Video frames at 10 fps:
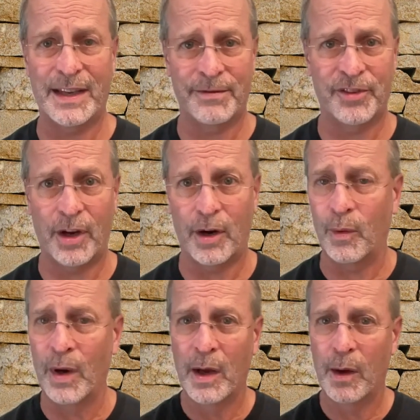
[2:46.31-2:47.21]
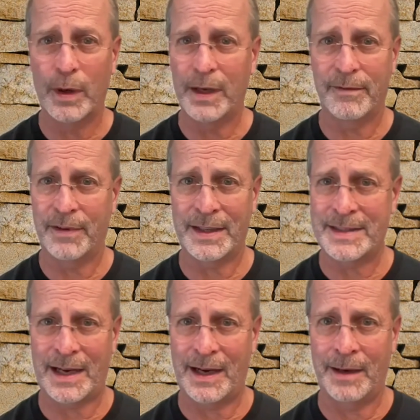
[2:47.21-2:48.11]
If so, we live in a
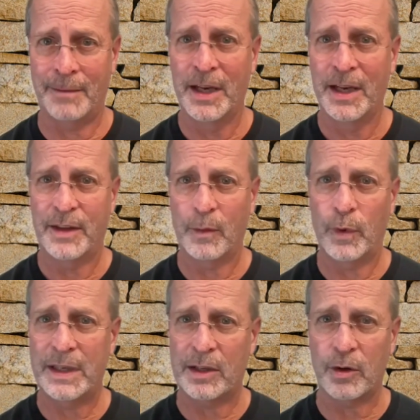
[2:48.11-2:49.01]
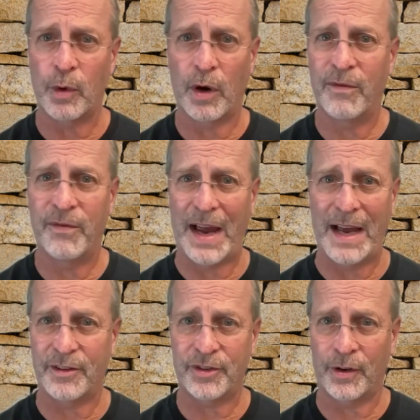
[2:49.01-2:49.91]
time that we can grow
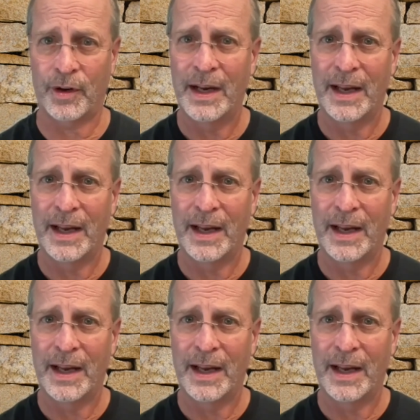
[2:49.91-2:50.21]
faster